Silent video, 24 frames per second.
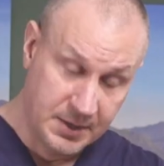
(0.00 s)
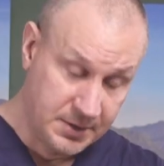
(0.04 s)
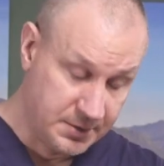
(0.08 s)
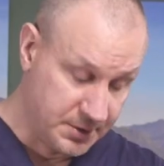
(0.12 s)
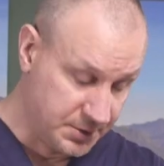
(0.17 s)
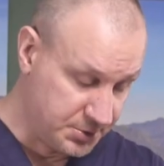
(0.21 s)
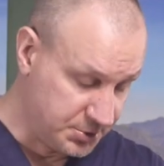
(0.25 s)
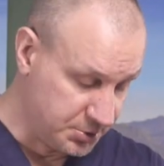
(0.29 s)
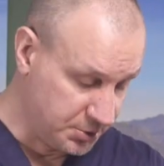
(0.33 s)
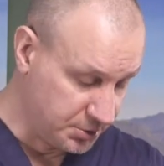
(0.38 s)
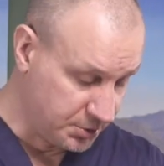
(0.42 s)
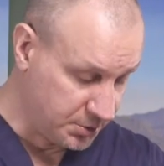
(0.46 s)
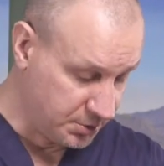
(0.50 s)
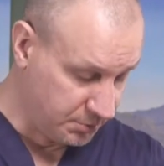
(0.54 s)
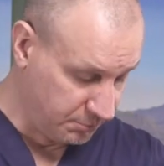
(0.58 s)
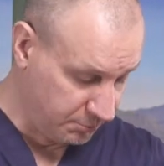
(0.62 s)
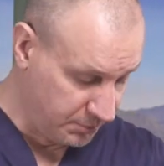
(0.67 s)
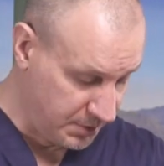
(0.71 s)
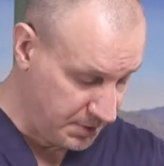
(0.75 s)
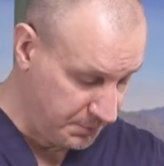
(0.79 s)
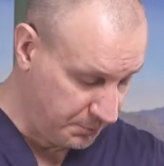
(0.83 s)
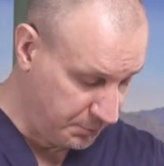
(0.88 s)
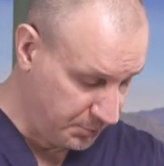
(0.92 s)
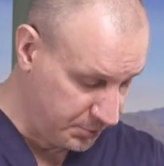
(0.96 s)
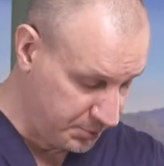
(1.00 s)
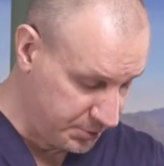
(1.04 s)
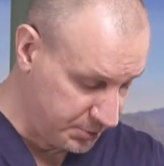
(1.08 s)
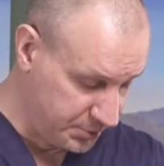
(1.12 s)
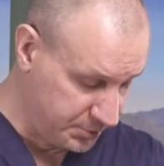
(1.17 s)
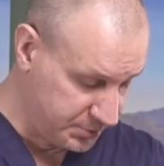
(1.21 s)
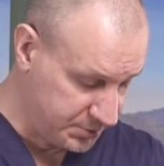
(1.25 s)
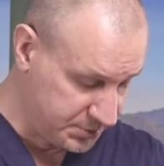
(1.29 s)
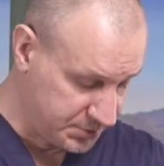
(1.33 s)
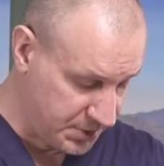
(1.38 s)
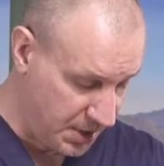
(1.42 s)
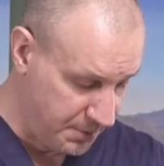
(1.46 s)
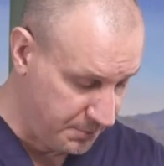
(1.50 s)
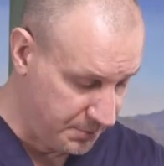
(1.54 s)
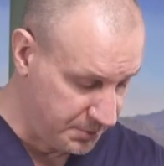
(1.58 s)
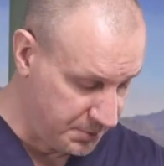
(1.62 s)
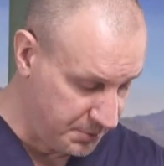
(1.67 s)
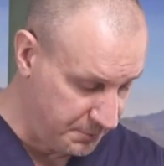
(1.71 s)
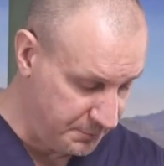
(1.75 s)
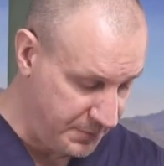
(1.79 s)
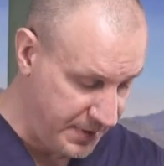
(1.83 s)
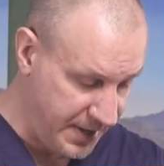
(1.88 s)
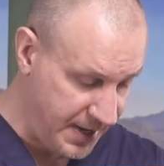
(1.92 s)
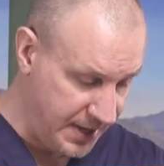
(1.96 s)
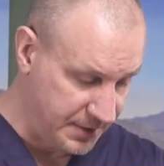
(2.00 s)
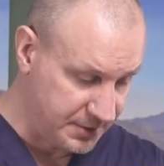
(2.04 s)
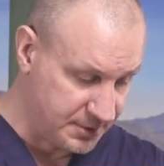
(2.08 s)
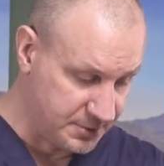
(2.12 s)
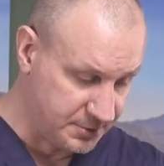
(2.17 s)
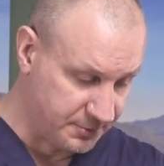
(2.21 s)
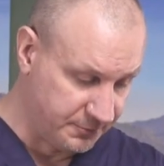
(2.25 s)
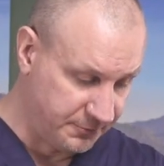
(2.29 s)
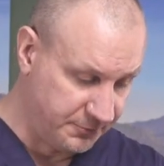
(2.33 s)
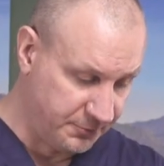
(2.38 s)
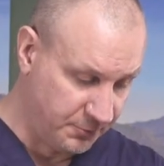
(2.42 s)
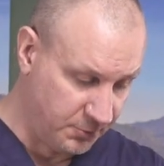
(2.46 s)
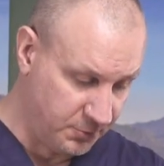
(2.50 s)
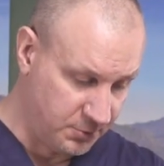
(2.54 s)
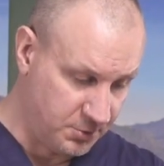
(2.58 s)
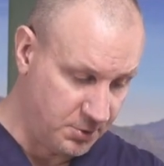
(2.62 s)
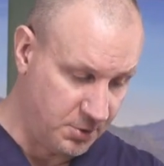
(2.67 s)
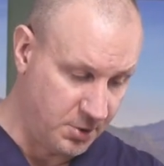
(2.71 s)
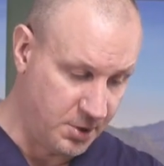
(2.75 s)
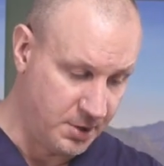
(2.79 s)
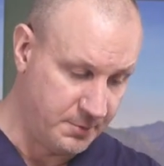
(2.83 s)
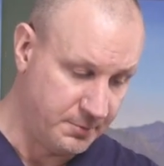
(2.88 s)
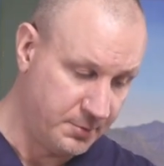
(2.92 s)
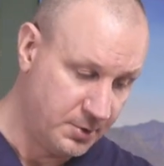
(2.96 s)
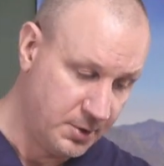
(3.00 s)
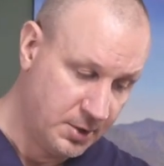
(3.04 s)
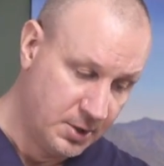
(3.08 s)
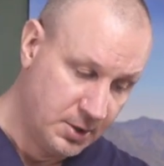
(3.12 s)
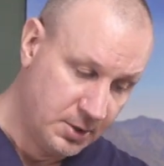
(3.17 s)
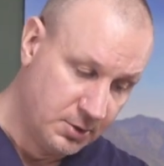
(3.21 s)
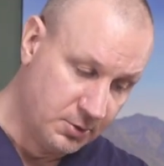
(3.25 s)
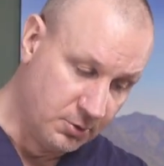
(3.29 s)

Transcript: that you can reproduce some of the pain in the forearm